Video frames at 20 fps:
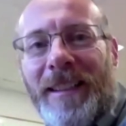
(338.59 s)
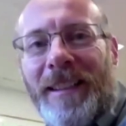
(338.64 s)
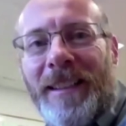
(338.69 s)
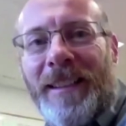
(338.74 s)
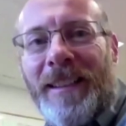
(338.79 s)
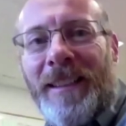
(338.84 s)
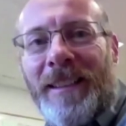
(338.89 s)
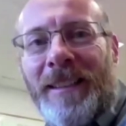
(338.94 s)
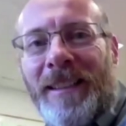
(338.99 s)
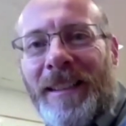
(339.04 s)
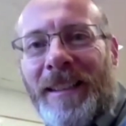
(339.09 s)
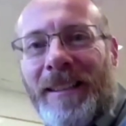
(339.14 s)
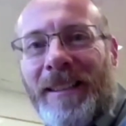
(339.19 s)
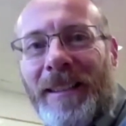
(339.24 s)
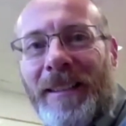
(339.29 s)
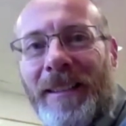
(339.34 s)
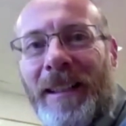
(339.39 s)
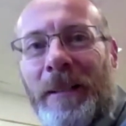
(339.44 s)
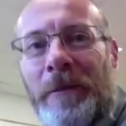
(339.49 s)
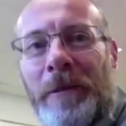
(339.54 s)
Uh,
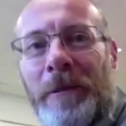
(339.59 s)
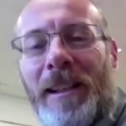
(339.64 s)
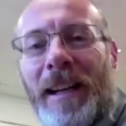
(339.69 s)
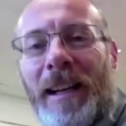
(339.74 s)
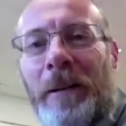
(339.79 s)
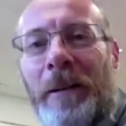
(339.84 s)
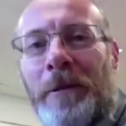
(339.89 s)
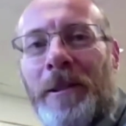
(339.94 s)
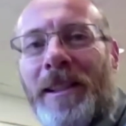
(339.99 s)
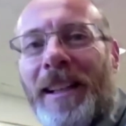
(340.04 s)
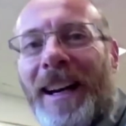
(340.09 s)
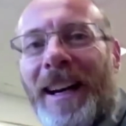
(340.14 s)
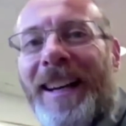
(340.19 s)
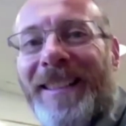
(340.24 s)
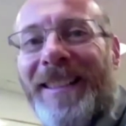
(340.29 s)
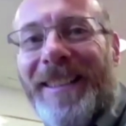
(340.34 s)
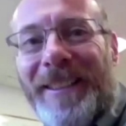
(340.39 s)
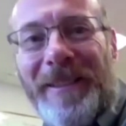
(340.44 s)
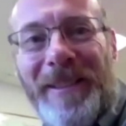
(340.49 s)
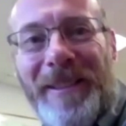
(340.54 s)
you know, I was I was
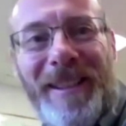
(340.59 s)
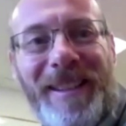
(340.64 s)
diagnosed.